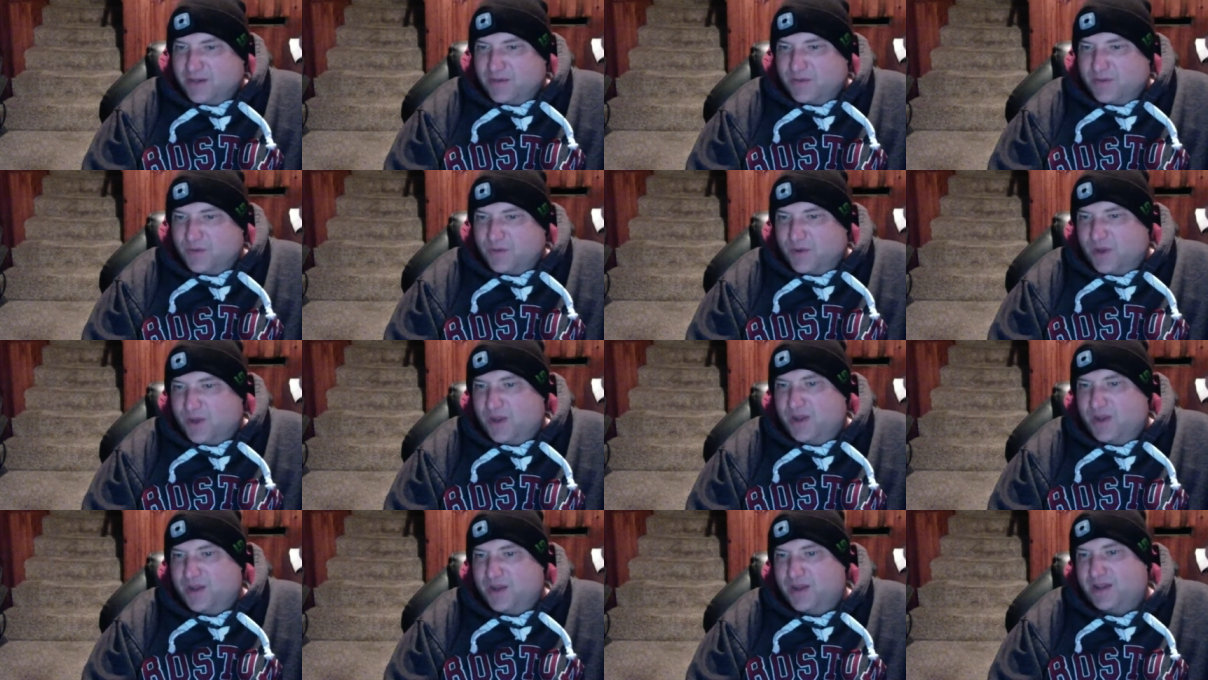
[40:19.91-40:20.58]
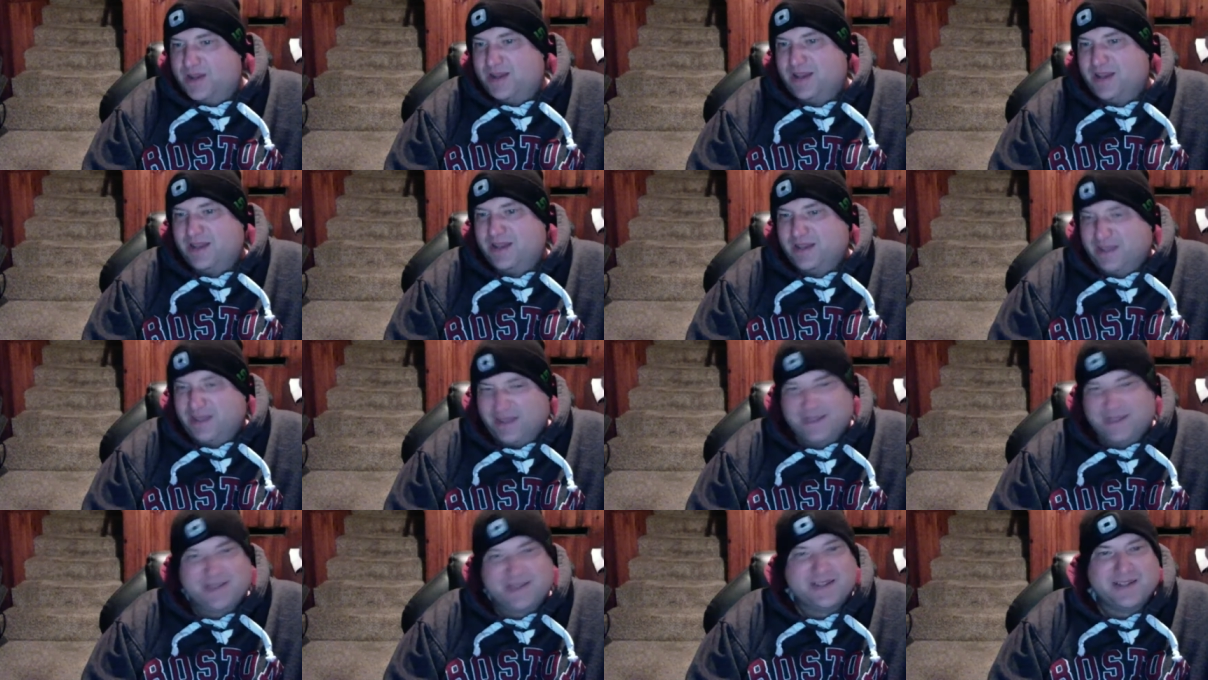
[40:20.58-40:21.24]

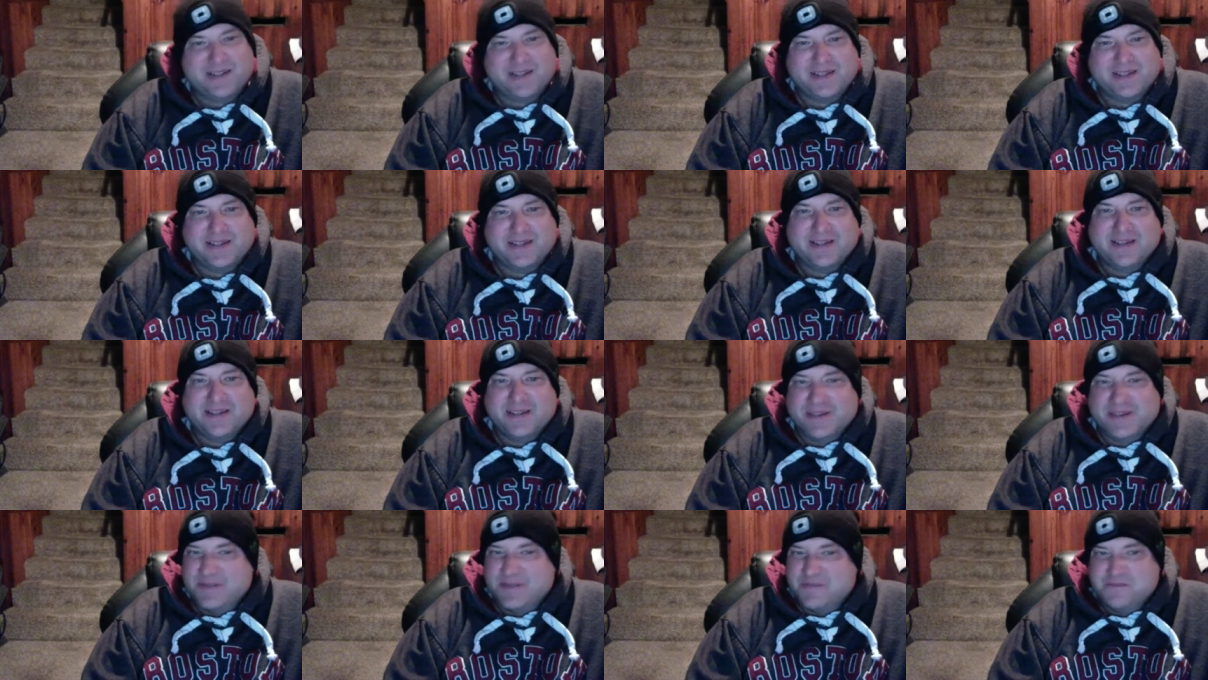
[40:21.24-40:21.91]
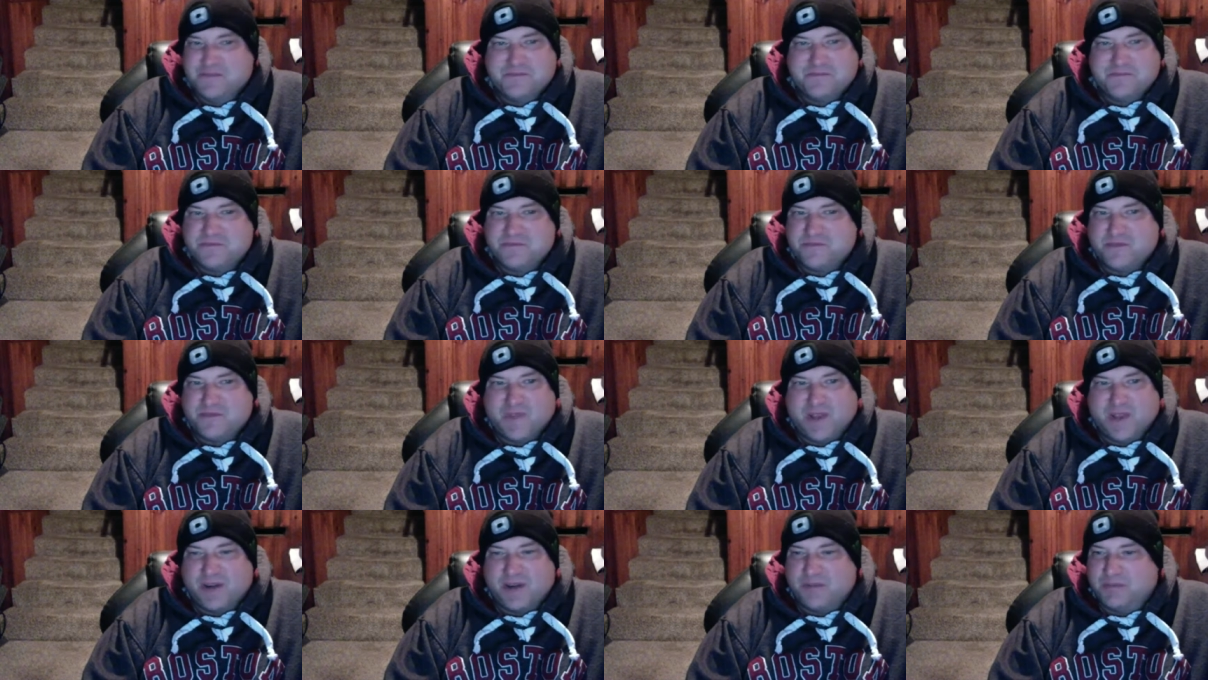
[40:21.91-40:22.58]
I
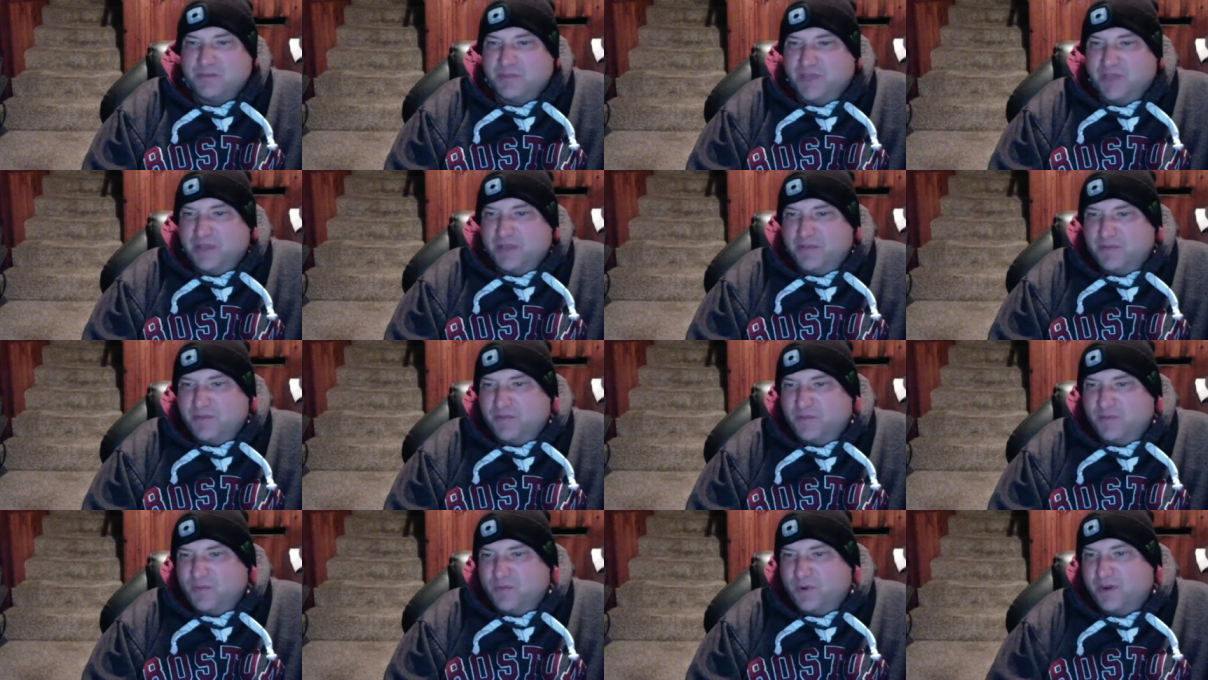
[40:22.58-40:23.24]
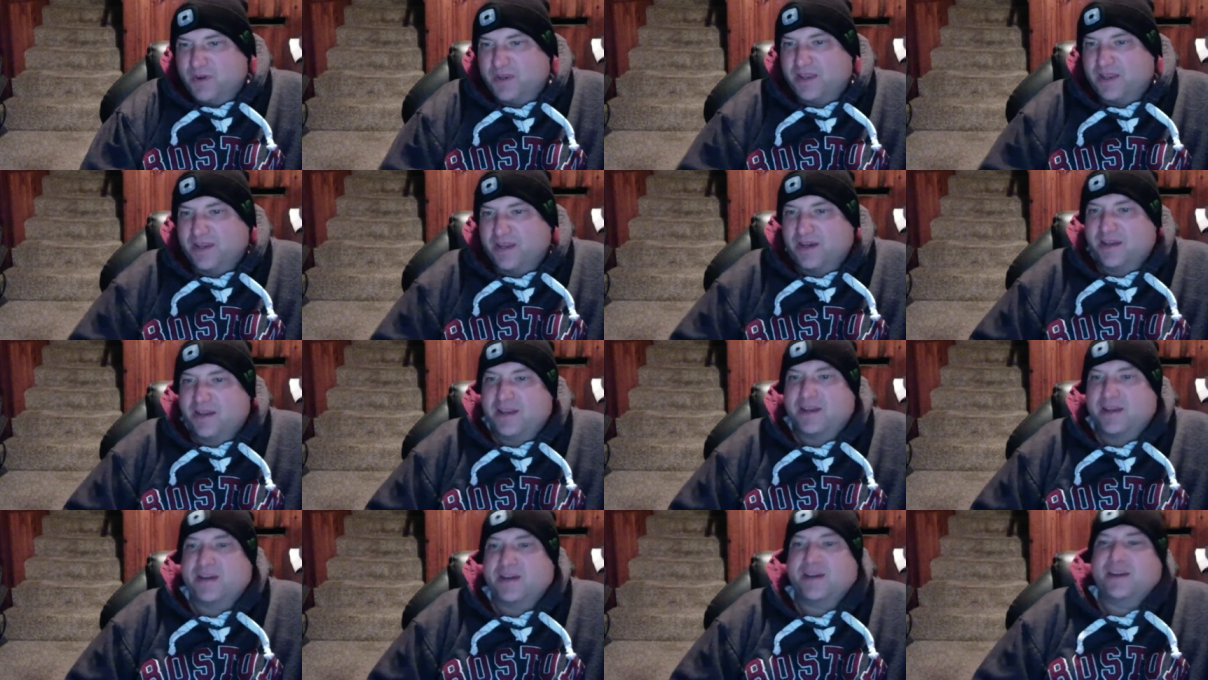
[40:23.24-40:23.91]
don't blame you for wanting to get
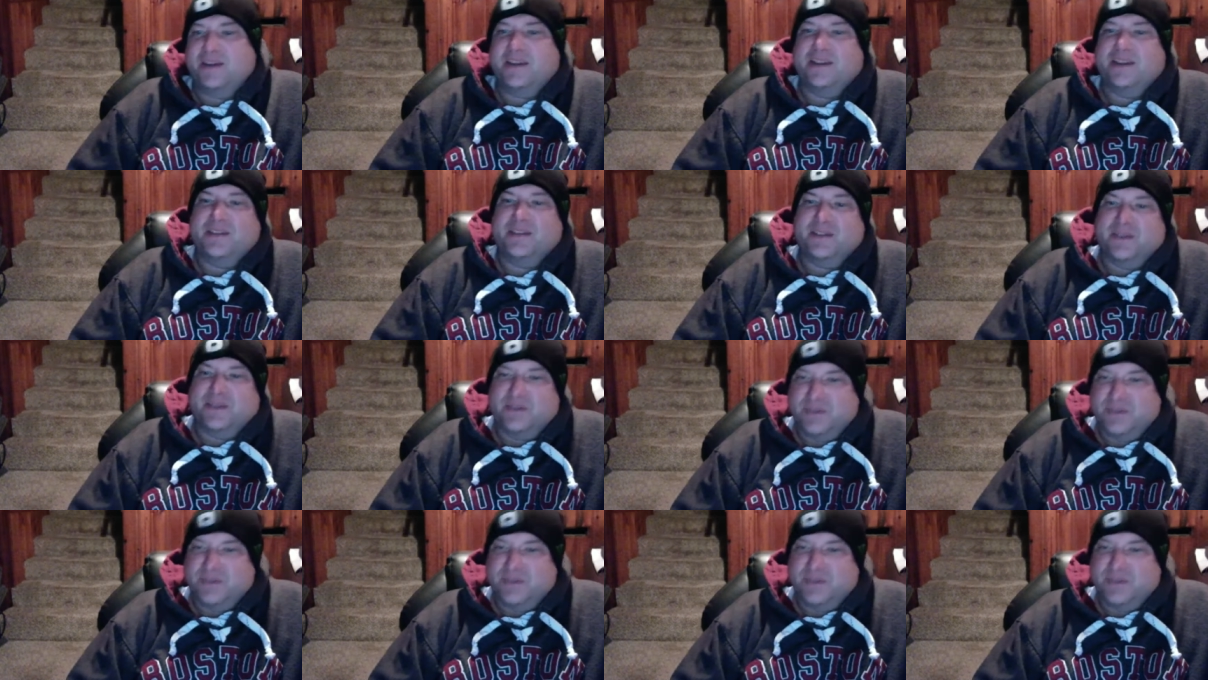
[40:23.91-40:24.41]
in it either.